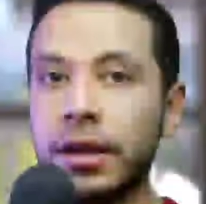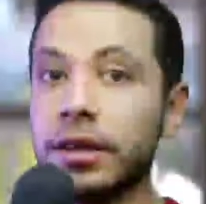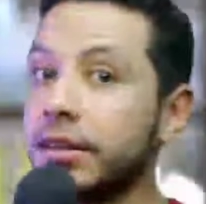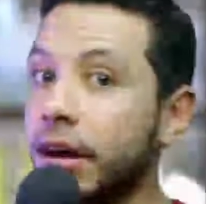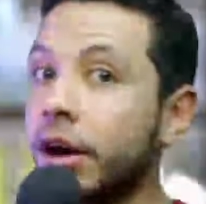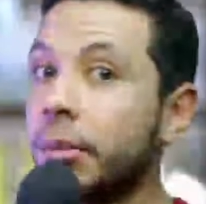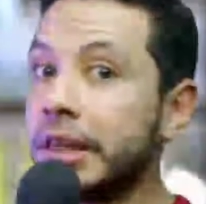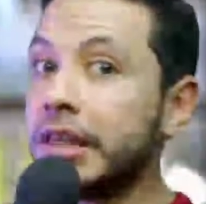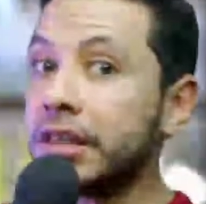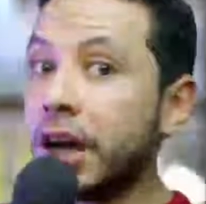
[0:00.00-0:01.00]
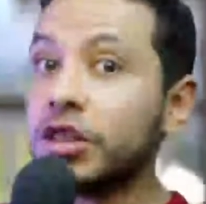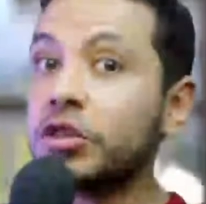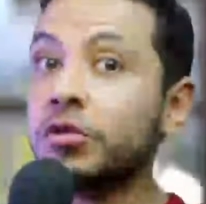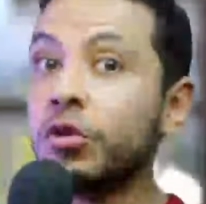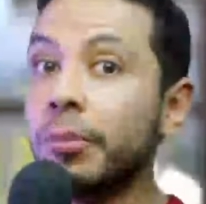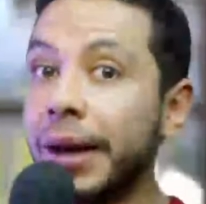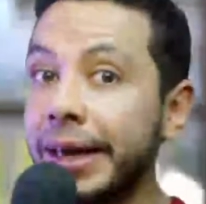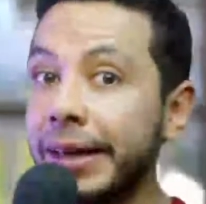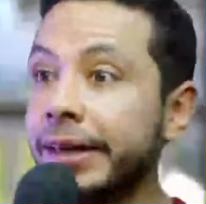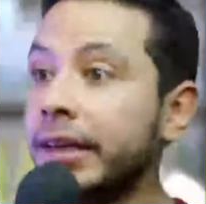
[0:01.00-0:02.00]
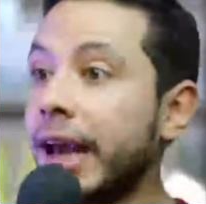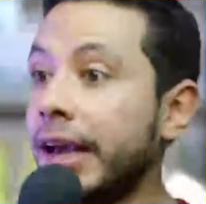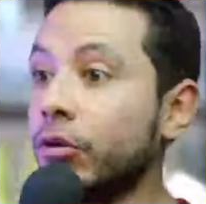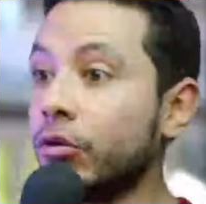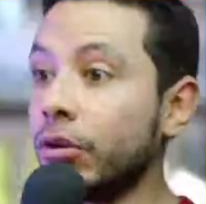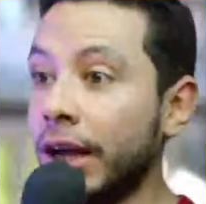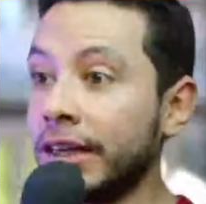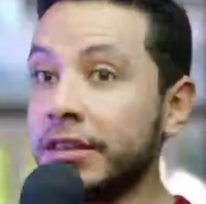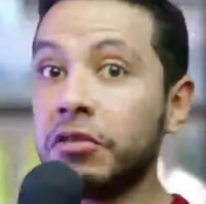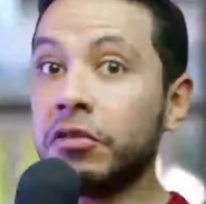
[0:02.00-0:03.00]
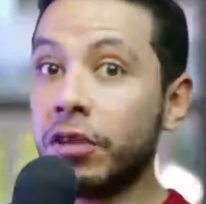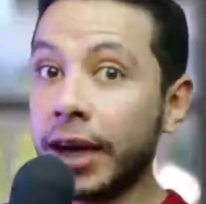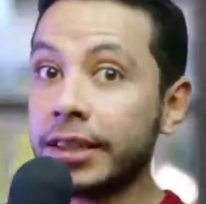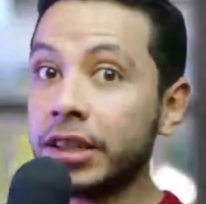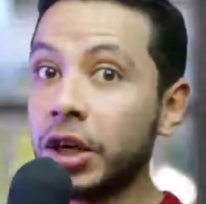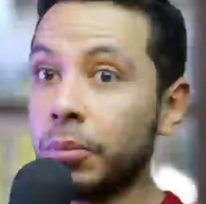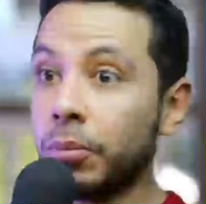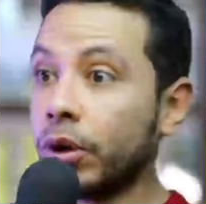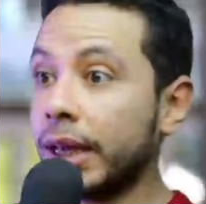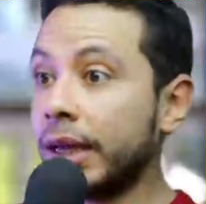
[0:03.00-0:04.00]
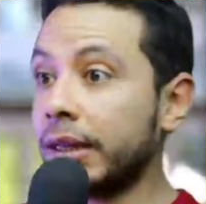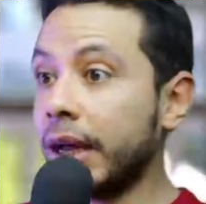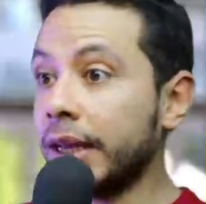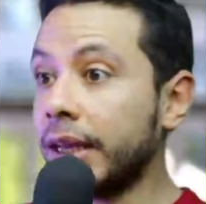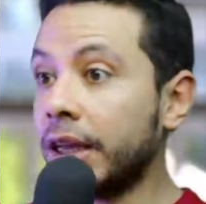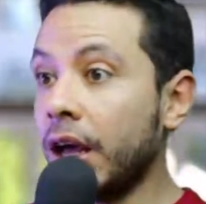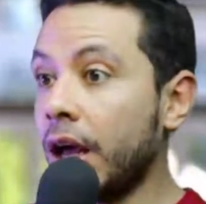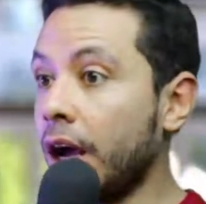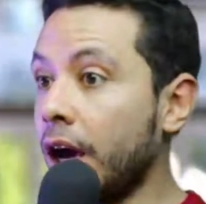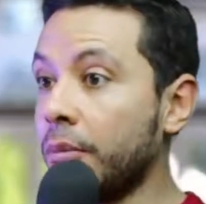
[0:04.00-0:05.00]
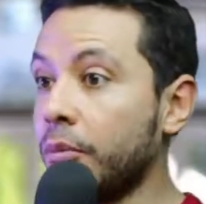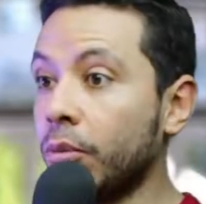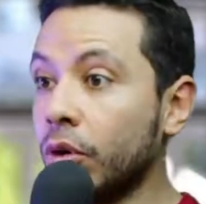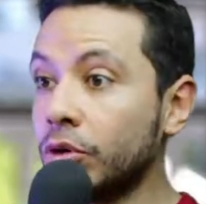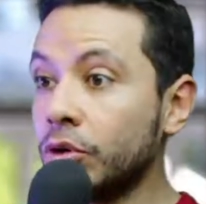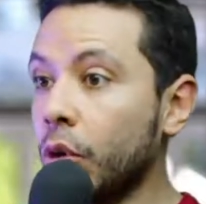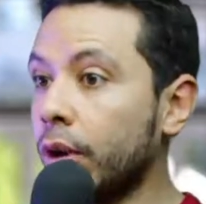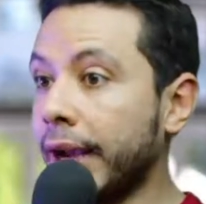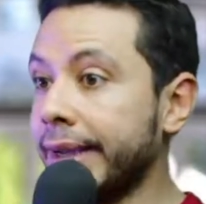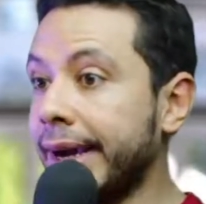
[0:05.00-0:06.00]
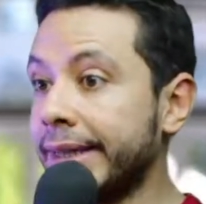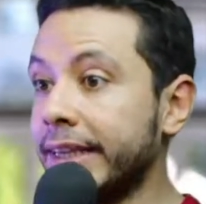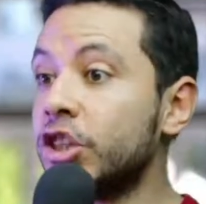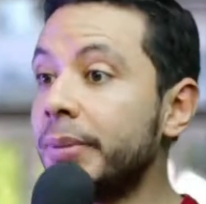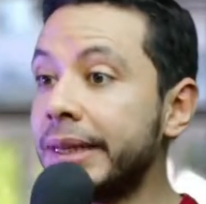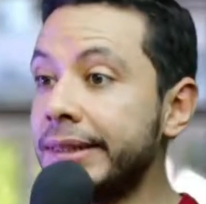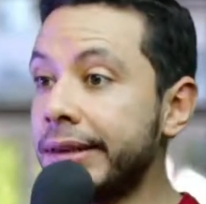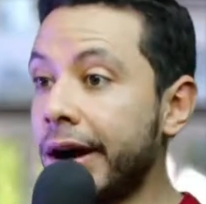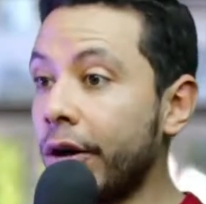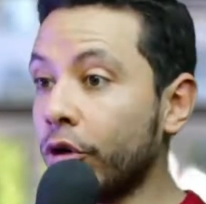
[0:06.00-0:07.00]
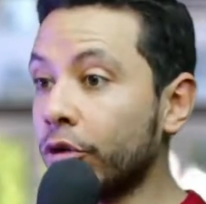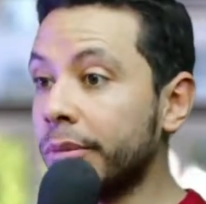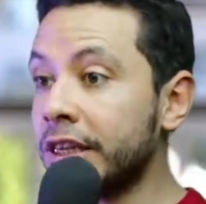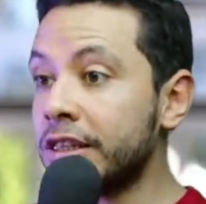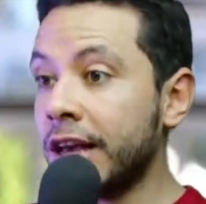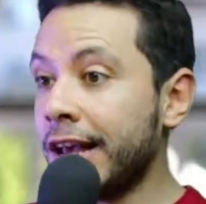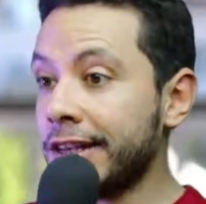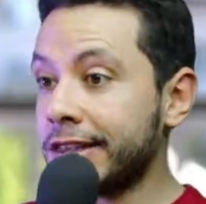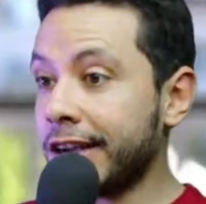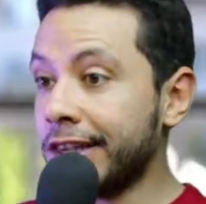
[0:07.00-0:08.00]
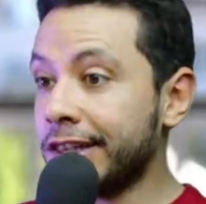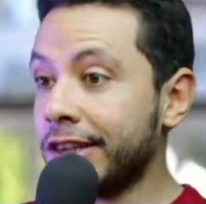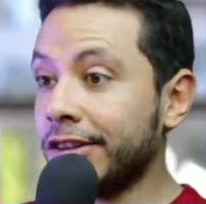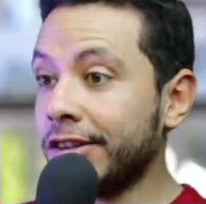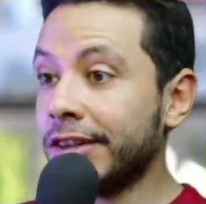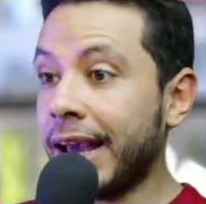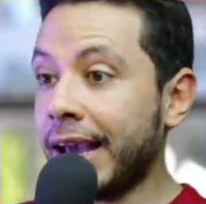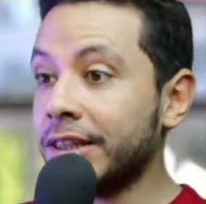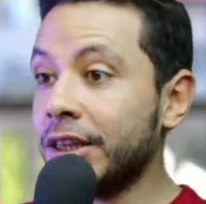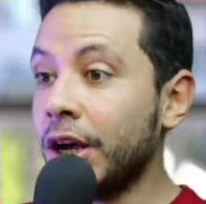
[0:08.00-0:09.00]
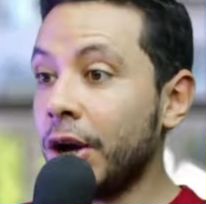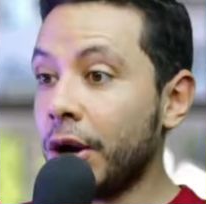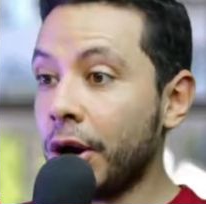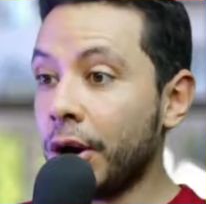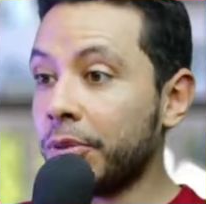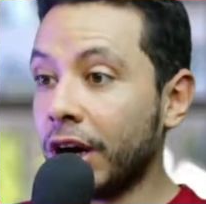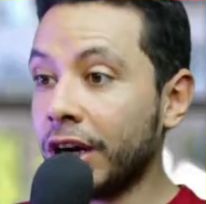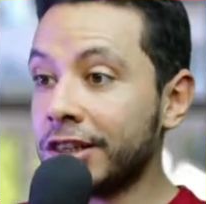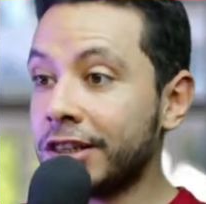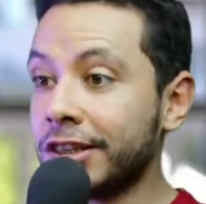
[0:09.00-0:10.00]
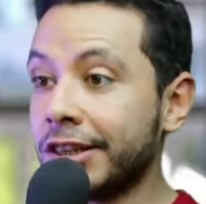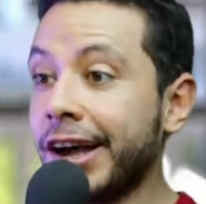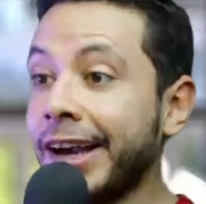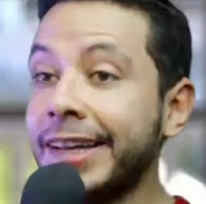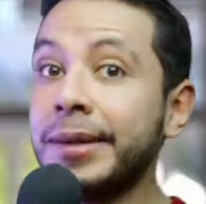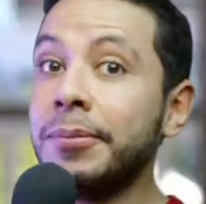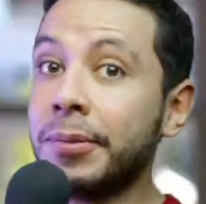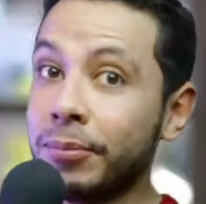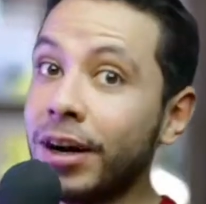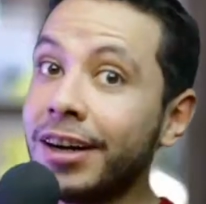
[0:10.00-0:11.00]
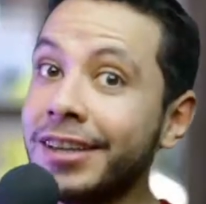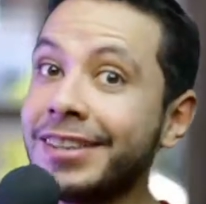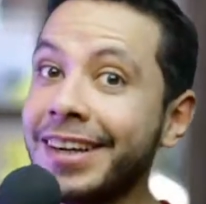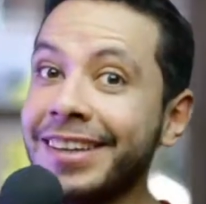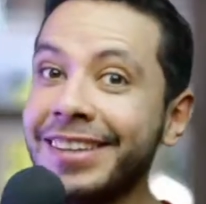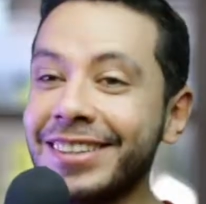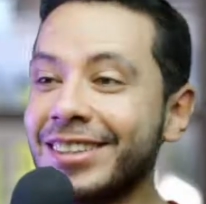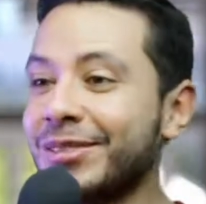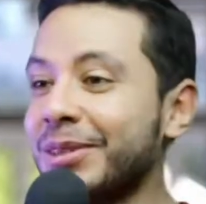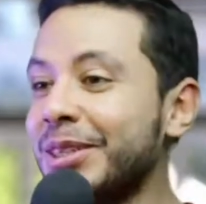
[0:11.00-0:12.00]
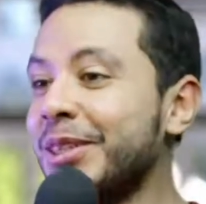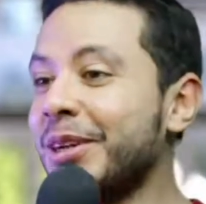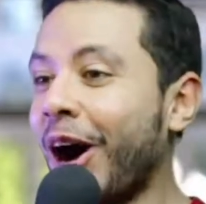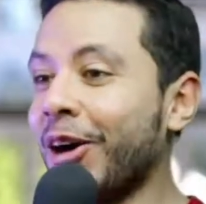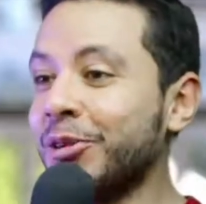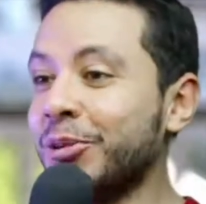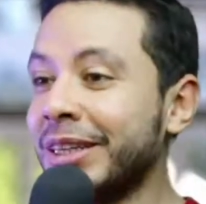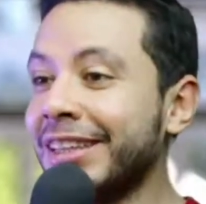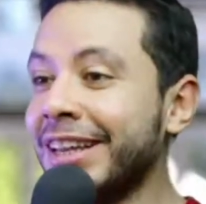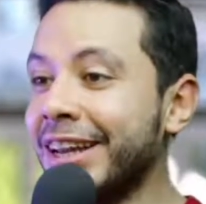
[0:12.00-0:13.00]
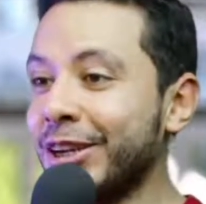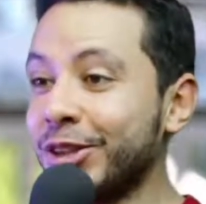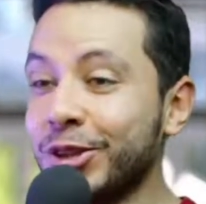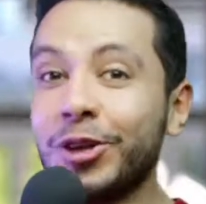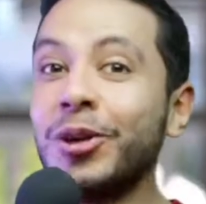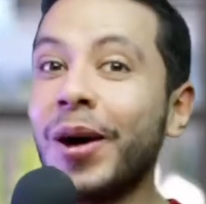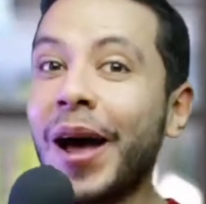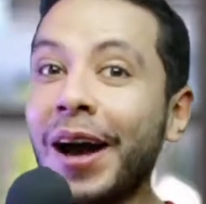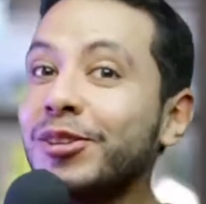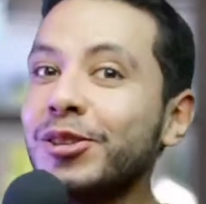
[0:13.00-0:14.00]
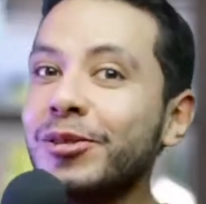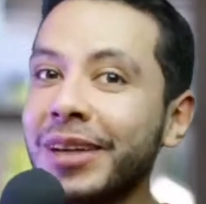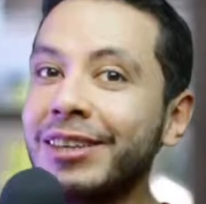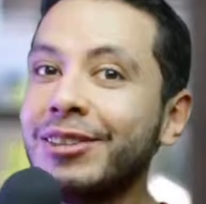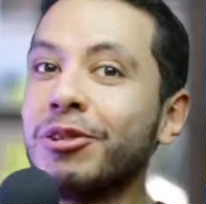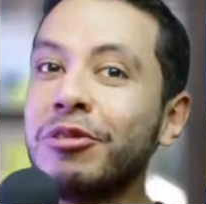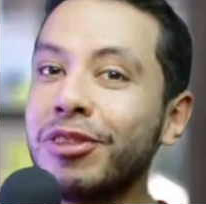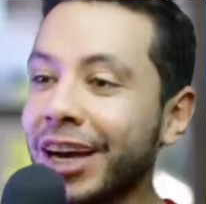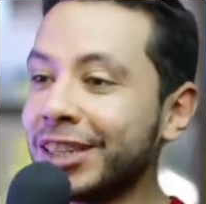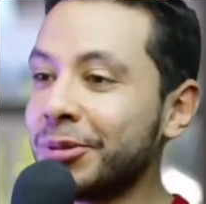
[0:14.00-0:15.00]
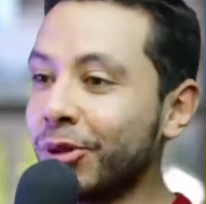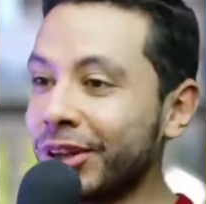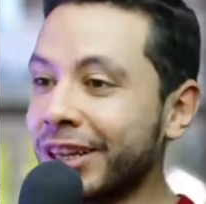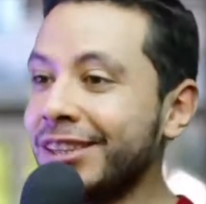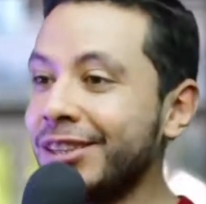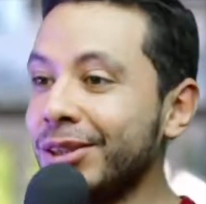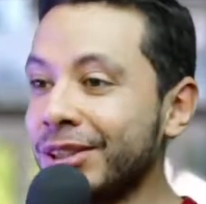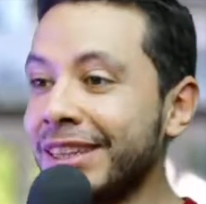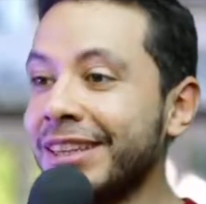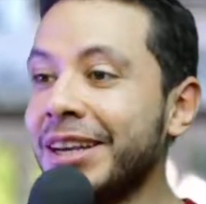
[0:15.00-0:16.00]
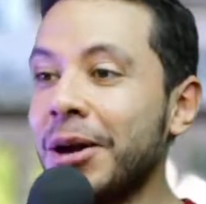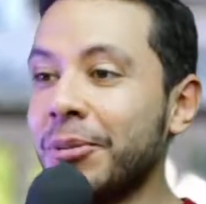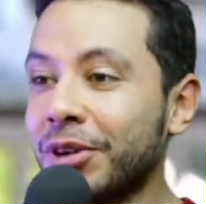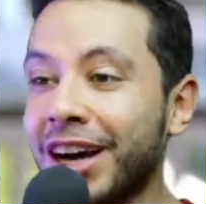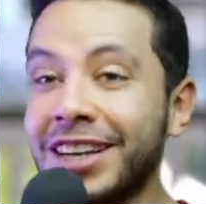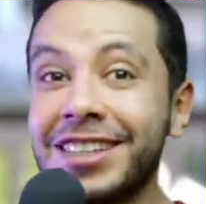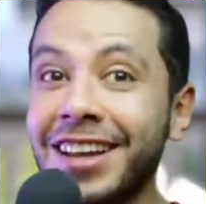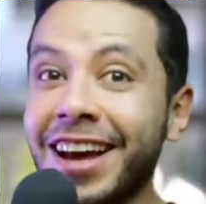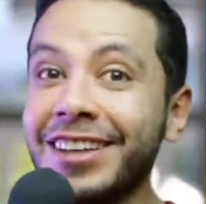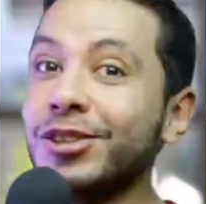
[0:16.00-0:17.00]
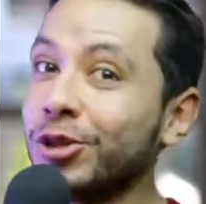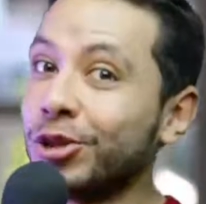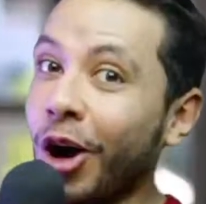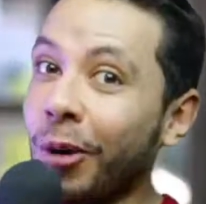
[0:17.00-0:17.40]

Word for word: There are many sites for making an online flight booking, like uh, Momondo, Kayak, Expedia, Orbitz, Skyscanner, and uh, Priceline. But in this video, I will show you how to make your flight booking using Priceline dot com.